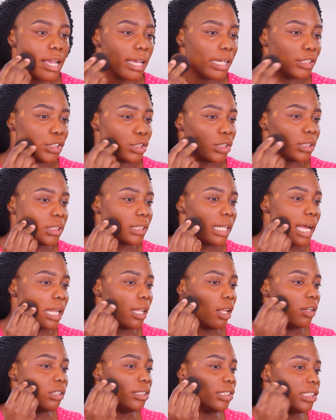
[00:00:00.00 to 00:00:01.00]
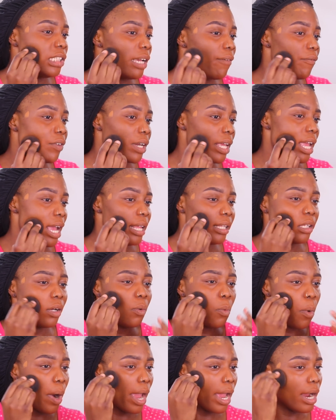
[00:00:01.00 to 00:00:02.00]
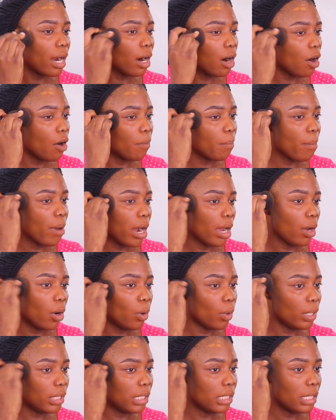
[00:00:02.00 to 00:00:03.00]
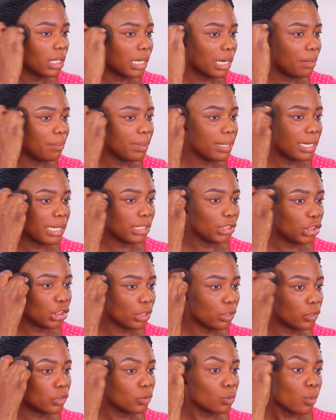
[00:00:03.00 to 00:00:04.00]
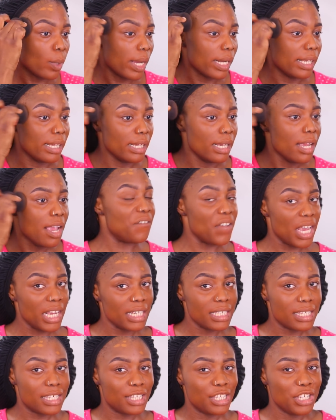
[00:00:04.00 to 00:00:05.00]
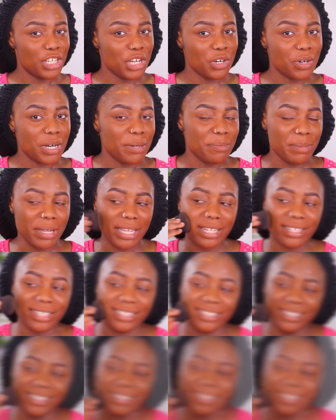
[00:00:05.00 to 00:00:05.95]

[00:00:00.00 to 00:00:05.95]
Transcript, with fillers: It's just that longevity and the wear on my oily combination sweaty face. You know what I mean?